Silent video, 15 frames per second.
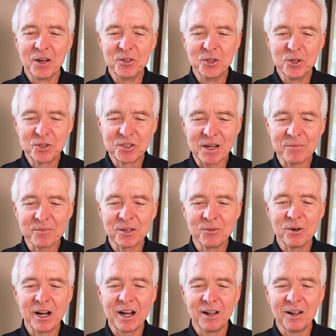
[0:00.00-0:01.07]
Do something
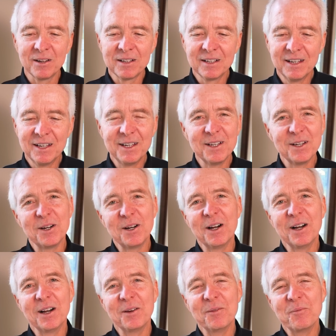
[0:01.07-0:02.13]
well,
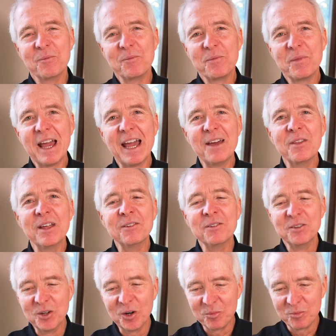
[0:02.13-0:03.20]
and then
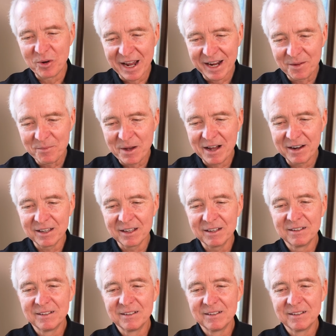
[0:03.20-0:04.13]
don't brag about it.